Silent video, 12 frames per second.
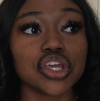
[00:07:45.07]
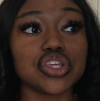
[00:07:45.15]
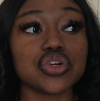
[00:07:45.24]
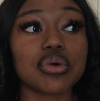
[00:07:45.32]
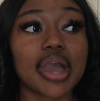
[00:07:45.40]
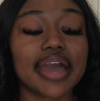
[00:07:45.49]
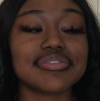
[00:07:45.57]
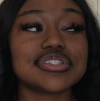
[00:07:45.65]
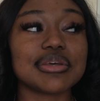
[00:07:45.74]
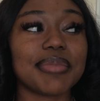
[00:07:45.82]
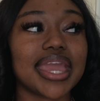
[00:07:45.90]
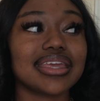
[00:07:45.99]
you have
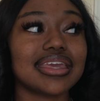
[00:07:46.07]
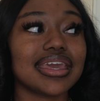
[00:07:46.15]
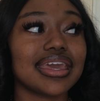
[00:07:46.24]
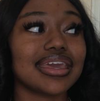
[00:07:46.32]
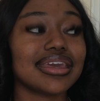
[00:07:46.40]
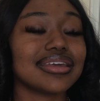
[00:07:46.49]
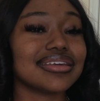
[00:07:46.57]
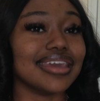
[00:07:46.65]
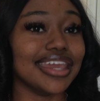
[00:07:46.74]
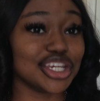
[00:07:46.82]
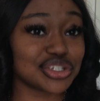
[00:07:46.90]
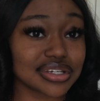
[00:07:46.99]
to make it
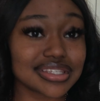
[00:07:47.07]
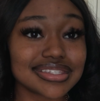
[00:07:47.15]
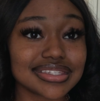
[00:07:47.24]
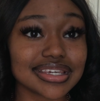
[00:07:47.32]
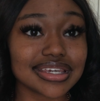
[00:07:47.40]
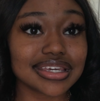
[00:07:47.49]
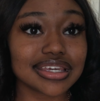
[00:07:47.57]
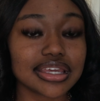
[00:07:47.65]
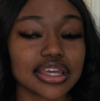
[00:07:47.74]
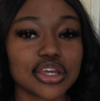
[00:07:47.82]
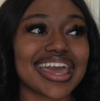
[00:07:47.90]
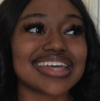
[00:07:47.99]

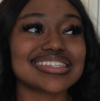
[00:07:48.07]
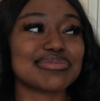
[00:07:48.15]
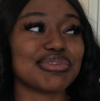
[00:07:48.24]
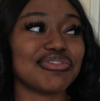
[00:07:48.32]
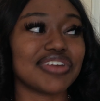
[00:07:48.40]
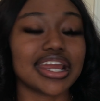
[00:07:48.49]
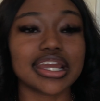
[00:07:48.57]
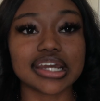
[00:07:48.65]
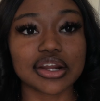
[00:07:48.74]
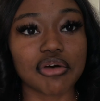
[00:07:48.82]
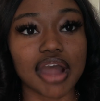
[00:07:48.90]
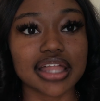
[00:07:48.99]
interesting. It has to be very good
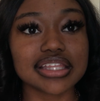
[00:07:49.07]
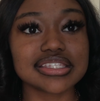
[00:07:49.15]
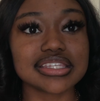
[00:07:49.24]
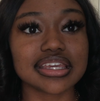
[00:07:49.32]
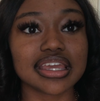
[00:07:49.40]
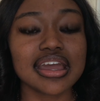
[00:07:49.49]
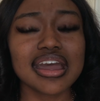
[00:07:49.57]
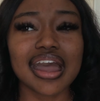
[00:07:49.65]
quality.